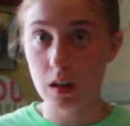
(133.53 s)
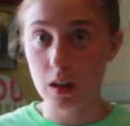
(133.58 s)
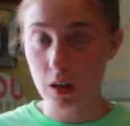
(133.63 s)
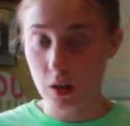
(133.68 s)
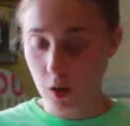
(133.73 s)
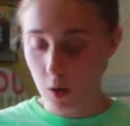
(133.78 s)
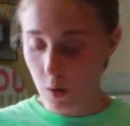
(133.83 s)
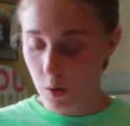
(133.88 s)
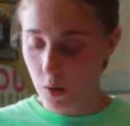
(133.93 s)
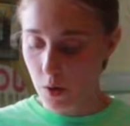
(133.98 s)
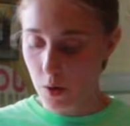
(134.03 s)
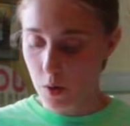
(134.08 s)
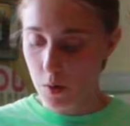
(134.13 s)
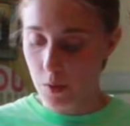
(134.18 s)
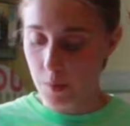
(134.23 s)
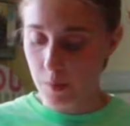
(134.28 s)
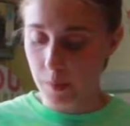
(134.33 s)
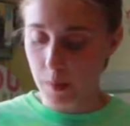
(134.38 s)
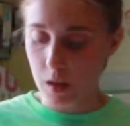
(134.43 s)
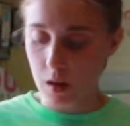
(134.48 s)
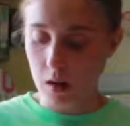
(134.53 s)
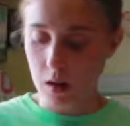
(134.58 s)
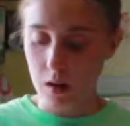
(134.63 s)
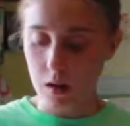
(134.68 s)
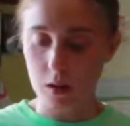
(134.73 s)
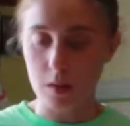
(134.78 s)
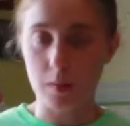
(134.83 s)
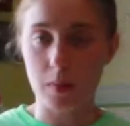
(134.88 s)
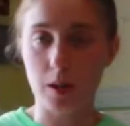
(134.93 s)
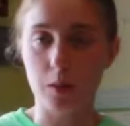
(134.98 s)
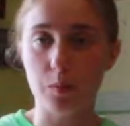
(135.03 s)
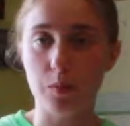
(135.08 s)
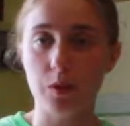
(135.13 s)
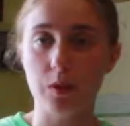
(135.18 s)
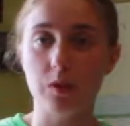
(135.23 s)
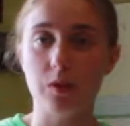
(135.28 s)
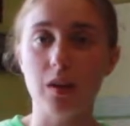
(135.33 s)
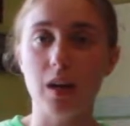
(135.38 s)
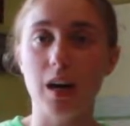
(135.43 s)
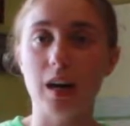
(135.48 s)
in cocoa help
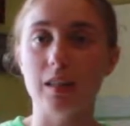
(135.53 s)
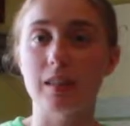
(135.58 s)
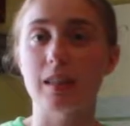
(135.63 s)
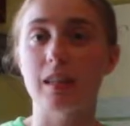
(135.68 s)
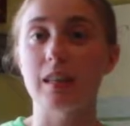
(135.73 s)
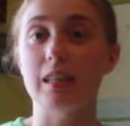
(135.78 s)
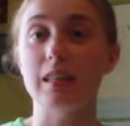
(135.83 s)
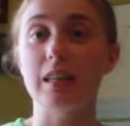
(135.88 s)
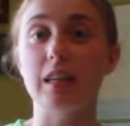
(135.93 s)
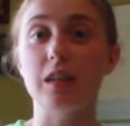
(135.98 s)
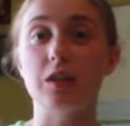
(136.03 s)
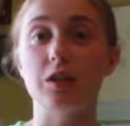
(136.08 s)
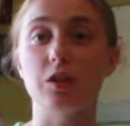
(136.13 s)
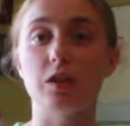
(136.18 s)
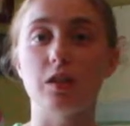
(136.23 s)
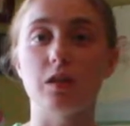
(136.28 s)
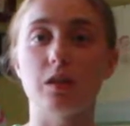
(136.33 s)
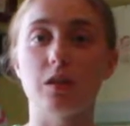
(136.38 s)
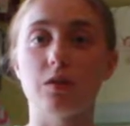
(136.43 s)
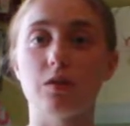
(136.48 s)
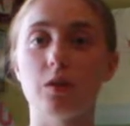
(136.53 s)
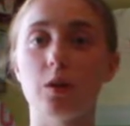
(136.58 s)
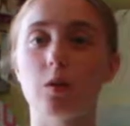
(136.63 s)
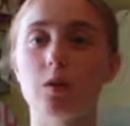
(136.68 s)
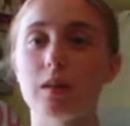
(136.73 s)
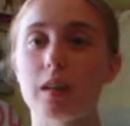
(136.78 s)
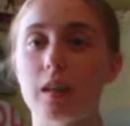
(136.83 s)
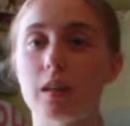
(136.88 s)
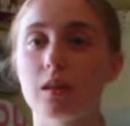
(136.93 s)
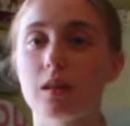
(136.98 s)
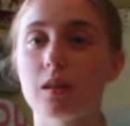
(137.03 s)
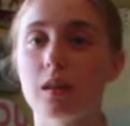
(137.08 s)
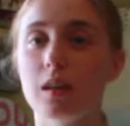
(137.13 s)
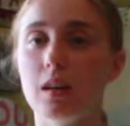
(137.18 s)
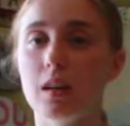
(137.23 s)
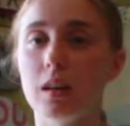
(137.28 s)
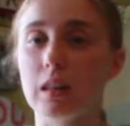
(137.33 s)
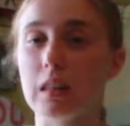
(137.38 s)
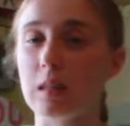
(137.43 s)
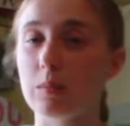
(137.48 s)
reduce oxidation of low-dense
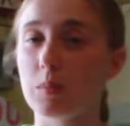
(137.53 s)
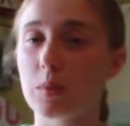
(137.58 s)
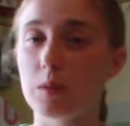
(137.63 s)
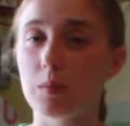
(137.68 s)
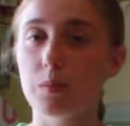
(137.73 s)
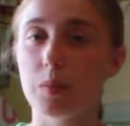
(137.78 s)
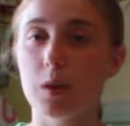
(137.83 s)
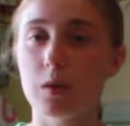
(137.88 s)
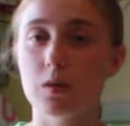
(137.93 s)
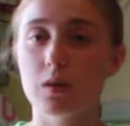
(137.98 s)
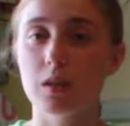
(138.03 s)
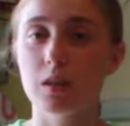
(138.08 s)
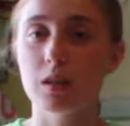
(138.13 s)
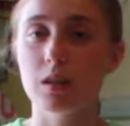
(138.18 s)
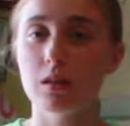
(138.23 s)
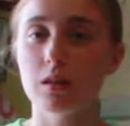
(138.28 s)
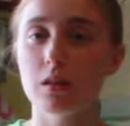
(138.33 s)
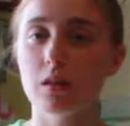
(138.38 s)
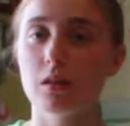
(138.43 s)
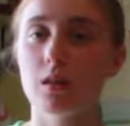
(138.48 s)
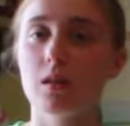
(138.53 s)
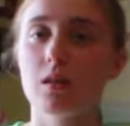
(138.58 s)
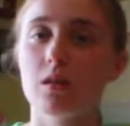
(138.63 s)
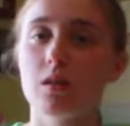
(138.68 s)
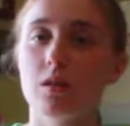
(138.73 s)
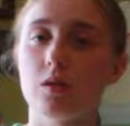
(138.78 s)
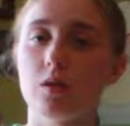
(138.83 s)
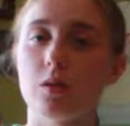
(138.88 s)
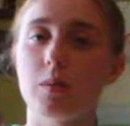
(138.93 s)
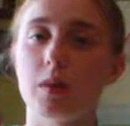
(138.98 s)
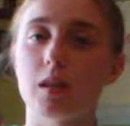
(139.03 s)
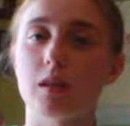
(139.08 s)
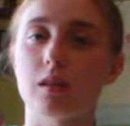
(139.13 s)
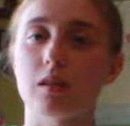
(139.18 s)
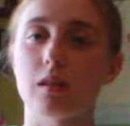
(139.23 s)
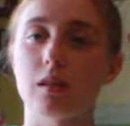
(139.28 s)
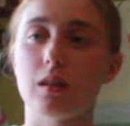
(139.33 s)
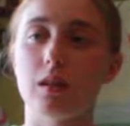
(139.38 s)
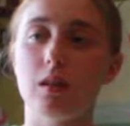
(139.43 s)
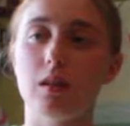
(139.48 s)
lipid proteins, so
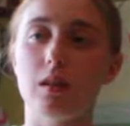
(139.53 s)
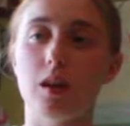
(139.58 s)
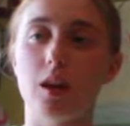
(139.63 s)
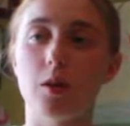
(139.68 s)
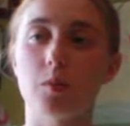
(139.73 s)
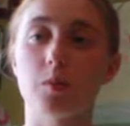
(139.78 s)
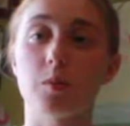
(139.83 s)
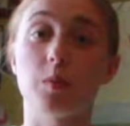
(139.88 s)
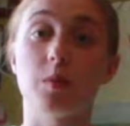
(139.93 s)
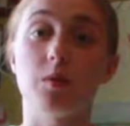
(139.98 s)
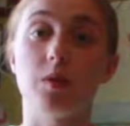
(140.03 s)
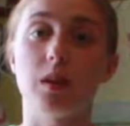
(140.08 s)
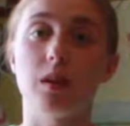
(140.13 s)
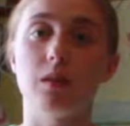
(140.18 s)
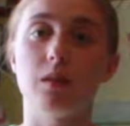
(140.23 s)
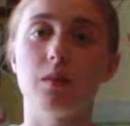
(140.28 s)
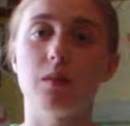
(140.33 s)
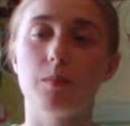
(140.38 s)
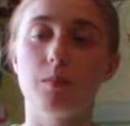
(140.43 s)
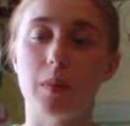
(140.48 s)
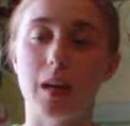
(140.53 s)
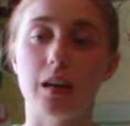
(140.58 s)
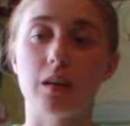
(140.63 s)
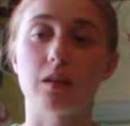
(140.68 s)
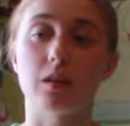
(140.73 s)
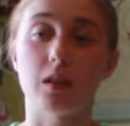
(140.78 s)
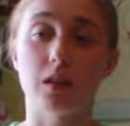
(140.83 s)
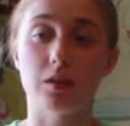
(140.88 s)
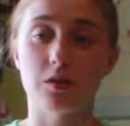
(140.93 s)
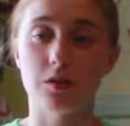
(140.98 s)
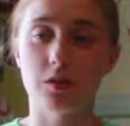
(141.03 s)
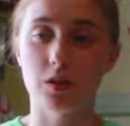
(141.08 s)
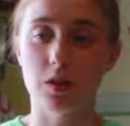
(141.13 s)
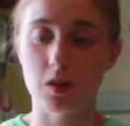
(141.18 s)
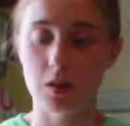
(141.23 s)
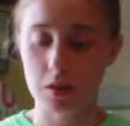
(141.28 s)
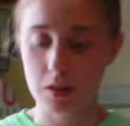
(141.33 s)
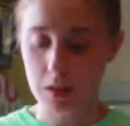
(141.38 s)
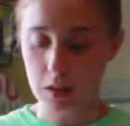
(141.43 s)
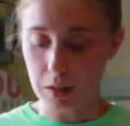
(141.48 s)
basically help prevent bad
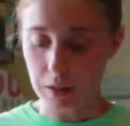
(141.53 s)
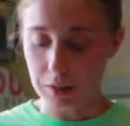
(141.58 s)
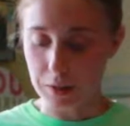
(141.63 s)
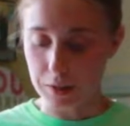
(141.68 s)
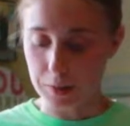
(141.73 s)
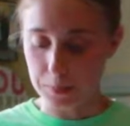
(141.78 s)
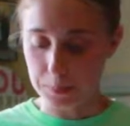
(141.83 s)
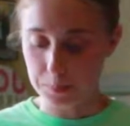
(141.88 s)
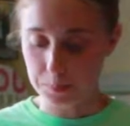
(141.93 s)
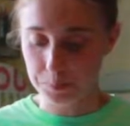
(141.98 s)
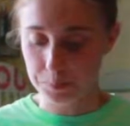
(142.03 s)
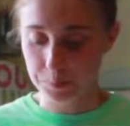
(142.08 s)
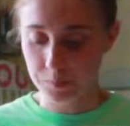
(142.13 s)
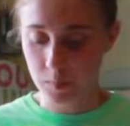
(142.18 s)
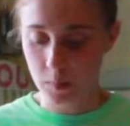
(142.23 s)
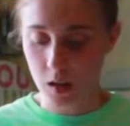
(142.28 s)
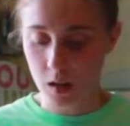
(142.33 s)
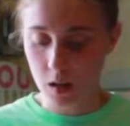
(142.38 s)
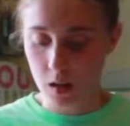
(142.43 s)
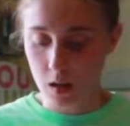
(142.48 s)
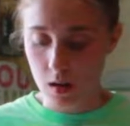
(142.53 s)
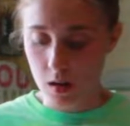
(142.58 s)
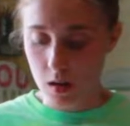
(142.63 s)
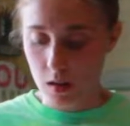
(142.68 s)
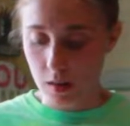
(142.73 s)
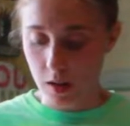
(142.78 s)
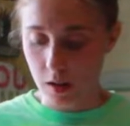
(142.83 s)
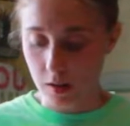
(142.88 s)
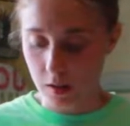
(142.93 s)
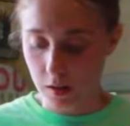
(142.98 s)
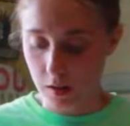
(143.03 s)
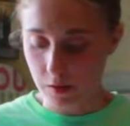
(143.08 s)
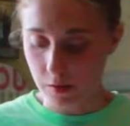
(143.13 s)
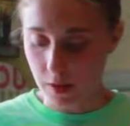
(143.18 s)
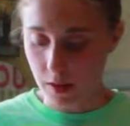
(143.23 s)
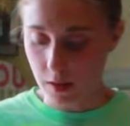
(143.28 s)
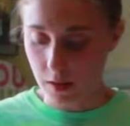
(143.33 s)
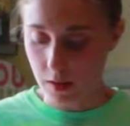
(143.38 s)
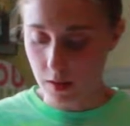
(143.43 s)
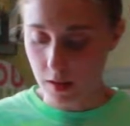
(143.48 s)
cholesterol. They also
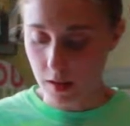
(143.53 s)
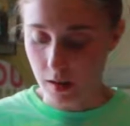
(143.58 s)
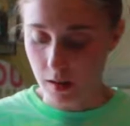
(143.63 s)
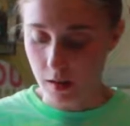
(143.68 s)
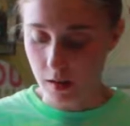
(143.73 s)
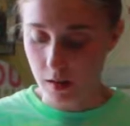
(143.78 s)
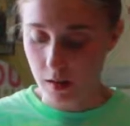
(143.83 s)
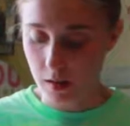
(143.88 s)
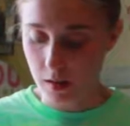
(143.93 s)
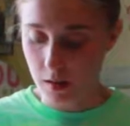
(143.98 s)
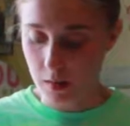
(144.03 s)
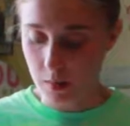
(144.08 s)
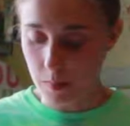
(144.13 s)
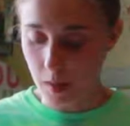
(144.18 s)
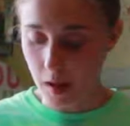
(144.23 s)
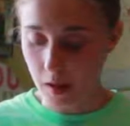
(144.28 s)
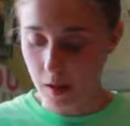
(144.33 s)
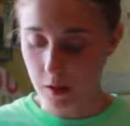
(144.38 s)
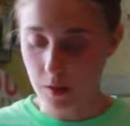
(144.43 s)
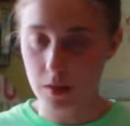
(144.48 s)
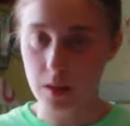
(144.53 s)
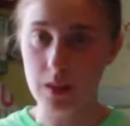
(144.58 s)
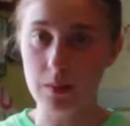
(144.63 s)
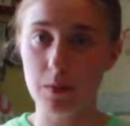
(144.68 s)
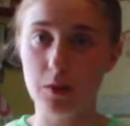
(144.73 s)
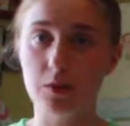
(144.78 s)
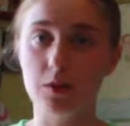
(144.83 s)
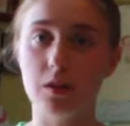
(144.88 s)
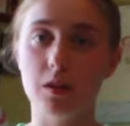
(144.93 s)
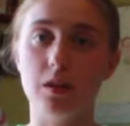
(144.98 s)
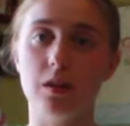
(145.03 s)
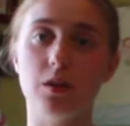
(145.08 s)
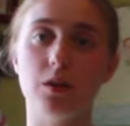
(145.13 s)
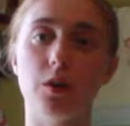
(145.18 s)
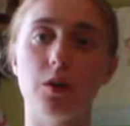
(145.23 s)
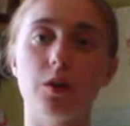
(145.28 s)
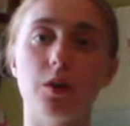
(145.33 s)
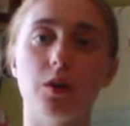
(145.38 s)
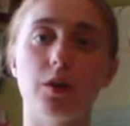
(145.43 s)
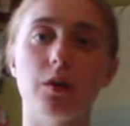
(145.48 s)
found that polyphenols in
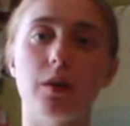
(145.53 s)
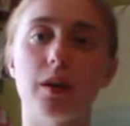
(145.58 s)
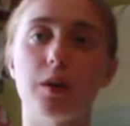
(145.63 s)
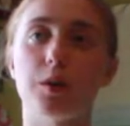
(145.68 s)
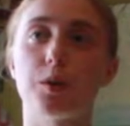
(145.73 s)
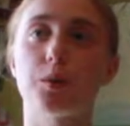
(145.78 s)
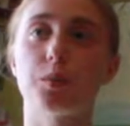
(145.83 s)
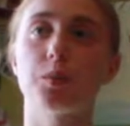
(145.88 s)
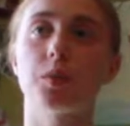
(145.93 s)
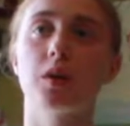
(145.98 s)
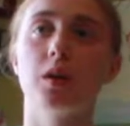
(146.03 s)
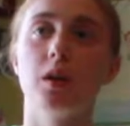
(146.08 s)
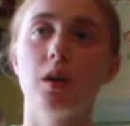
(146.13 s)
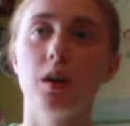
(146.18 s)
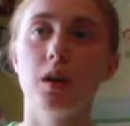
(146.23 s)
cocoa help